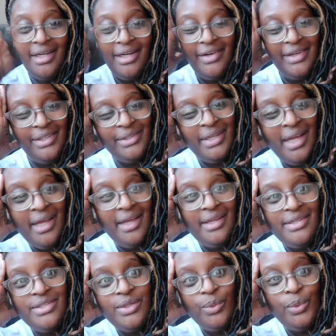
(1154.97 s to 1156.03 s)
All right, you
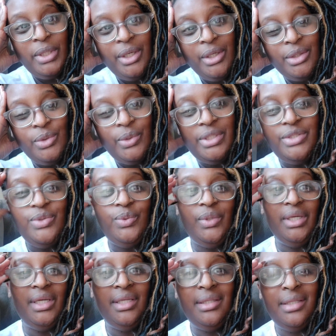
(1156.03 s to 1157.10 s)
guys. So we are going to
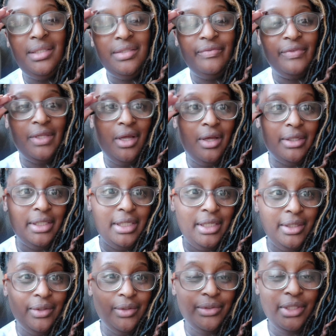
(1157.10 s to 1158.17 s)
end this vlog
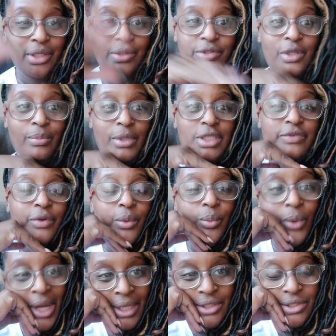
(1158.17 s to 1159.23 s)
here. Thank you so much for
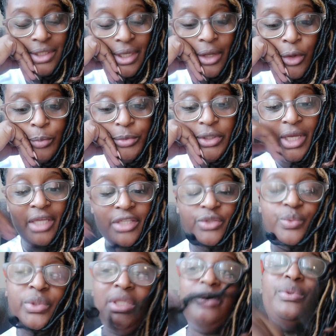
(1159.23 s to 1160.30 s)
watching. I hope you guys
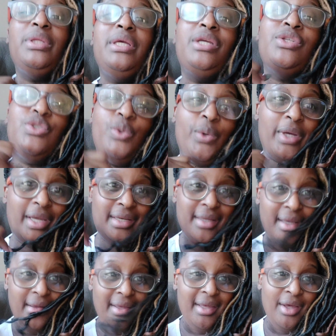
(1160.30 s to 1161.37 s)
really, really enjoyed
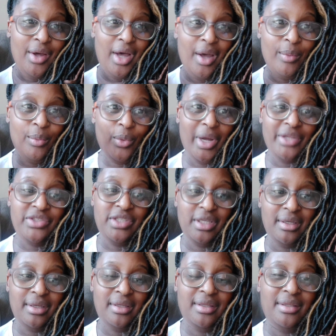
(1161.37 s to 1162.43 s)
um,
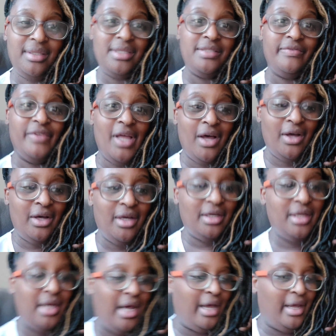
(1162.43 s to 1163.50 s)
watching this
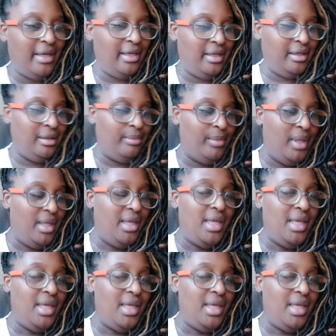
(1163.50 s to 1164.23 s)
vlog. I am